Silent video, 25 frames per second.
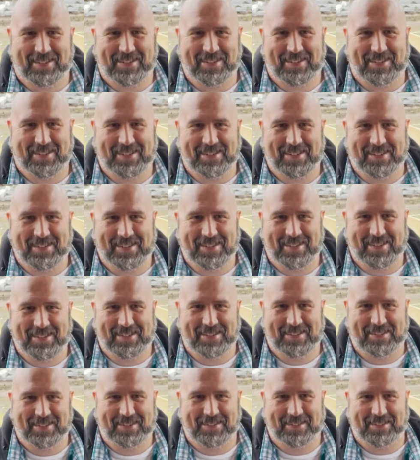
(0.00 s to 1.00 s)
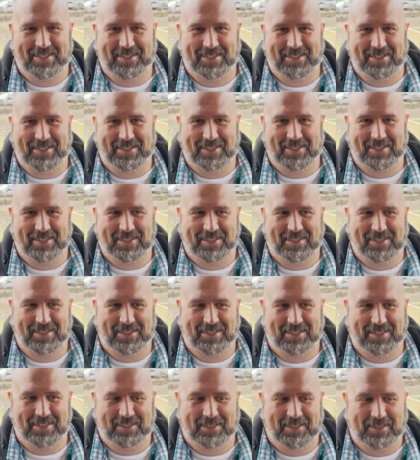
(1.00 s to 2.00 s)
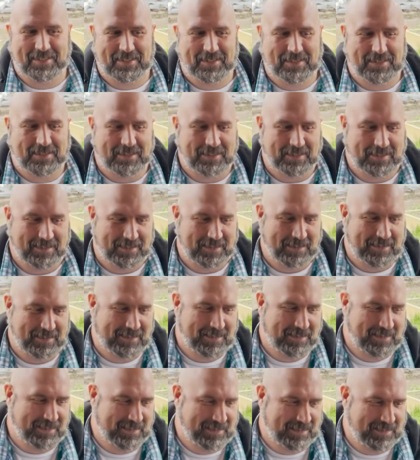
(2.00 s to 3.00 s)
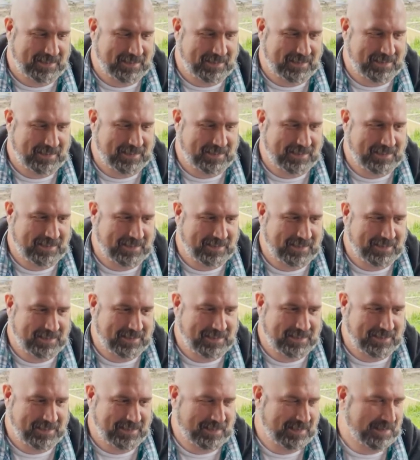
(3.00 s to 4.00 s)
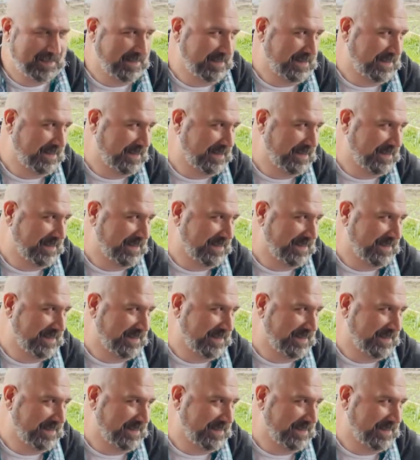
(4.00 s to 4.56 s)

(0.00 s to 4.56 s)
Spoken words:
This person isn't speaking.